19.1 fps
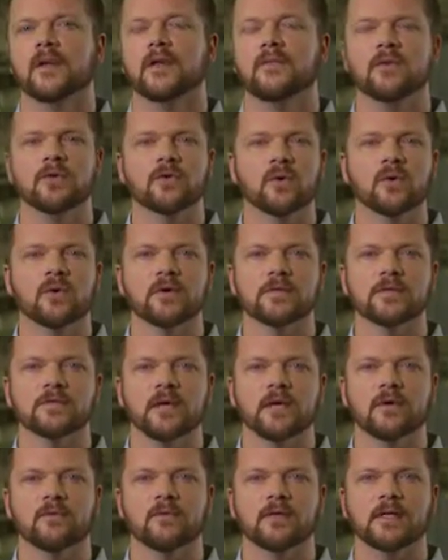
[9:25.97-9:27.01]
The door is
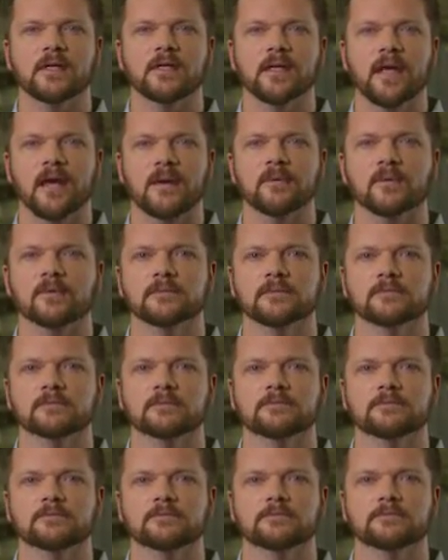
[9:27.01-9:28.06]
generally labeled.
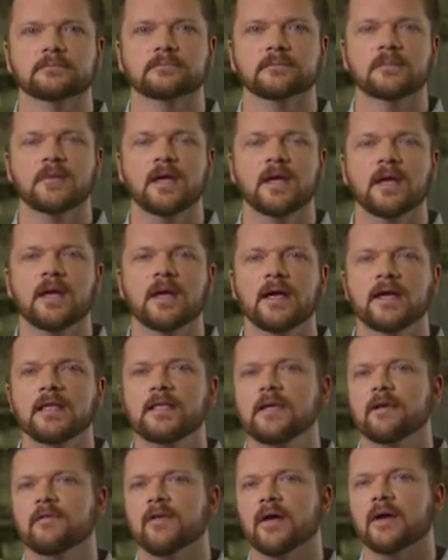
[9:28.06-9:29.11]
In
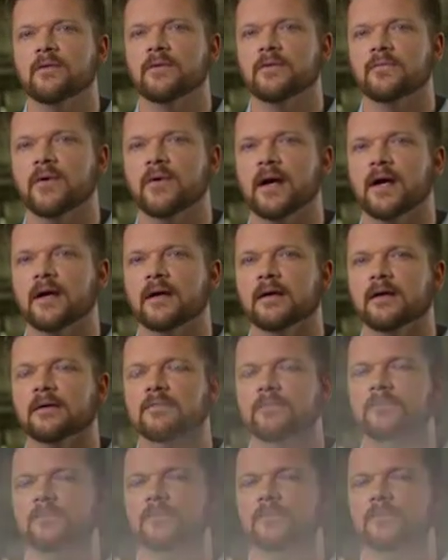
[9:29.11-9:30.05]
the event of a fire,